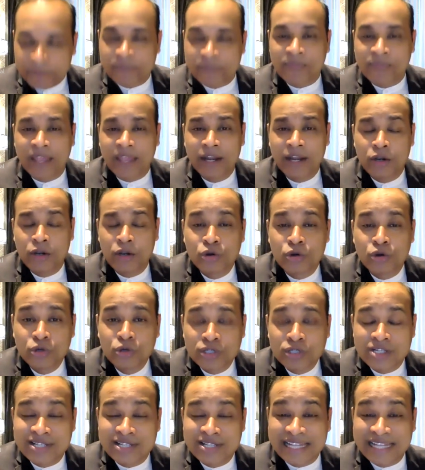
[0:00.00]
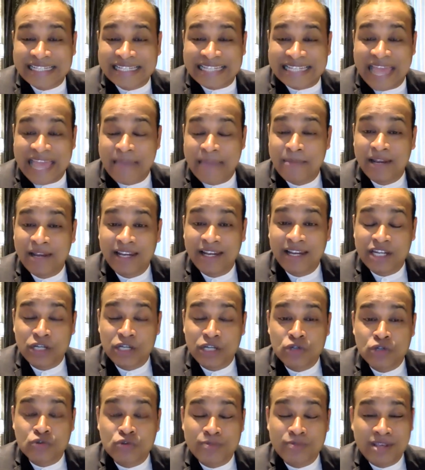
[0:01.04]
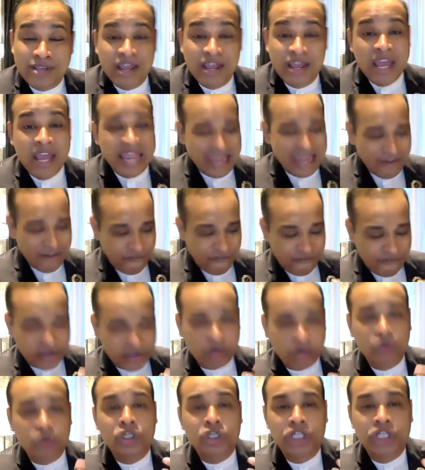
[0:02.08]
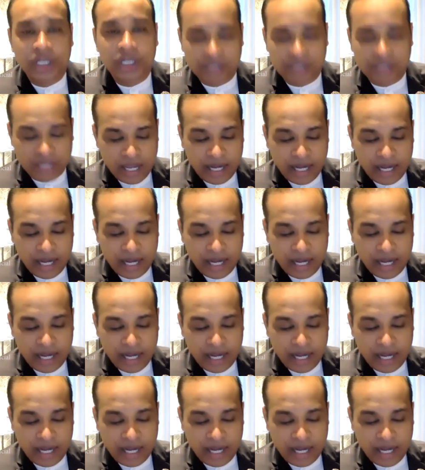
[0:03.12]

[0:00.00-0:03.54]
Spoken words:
It loses its ability to be ferocious.